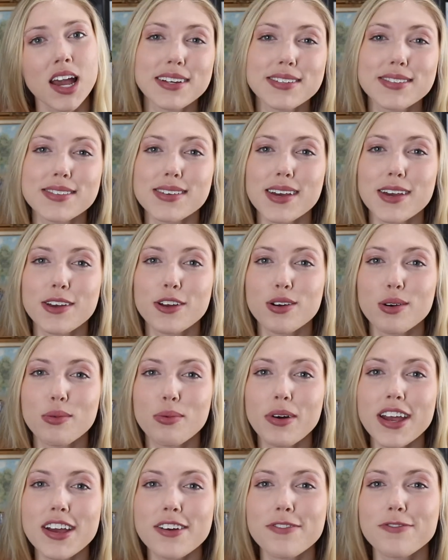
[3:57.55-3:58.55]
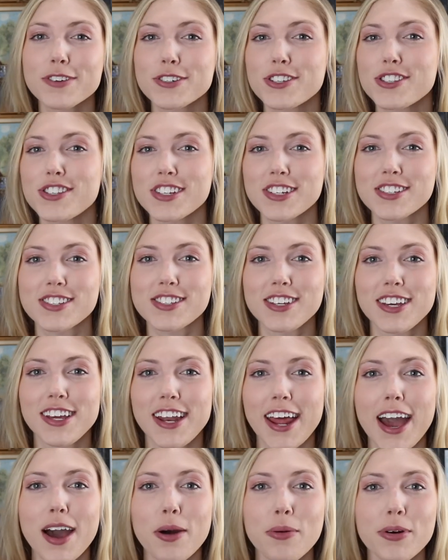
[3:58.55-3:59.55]
Let's say you're awake for
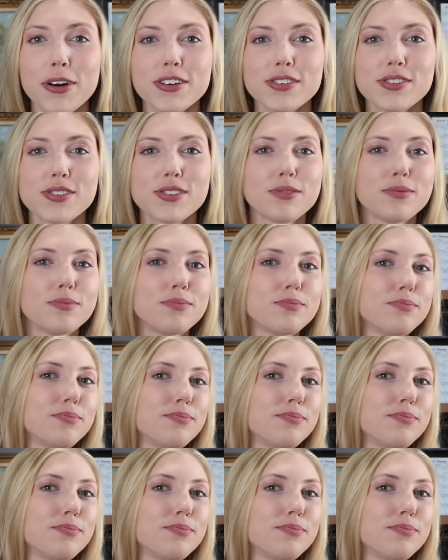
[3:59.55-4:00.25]
16 hours,